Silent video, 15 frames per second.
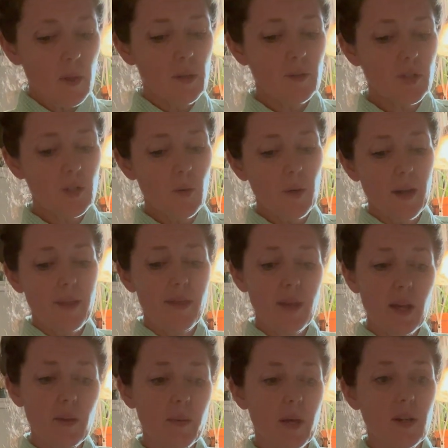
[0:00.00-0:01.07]
So I
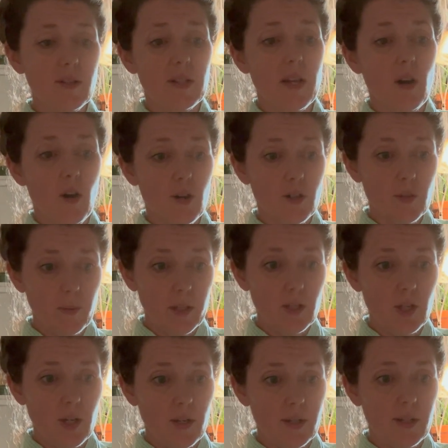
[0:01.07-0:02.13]
think because they are sweet
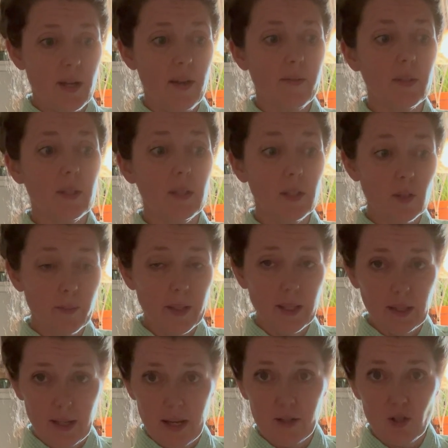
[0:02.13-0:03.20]
cherries, I have a little bit
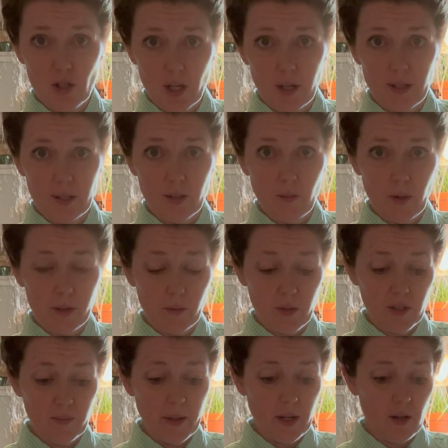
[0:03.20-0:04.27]
less cherries than what the
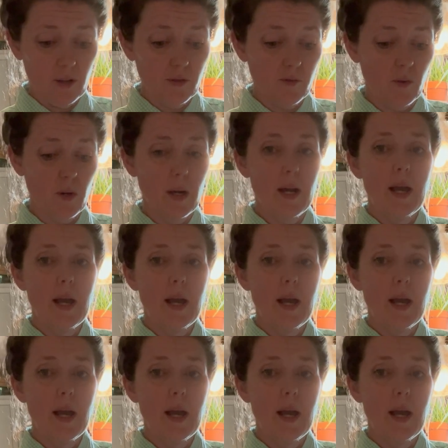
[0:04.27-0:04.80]
recipe calls for.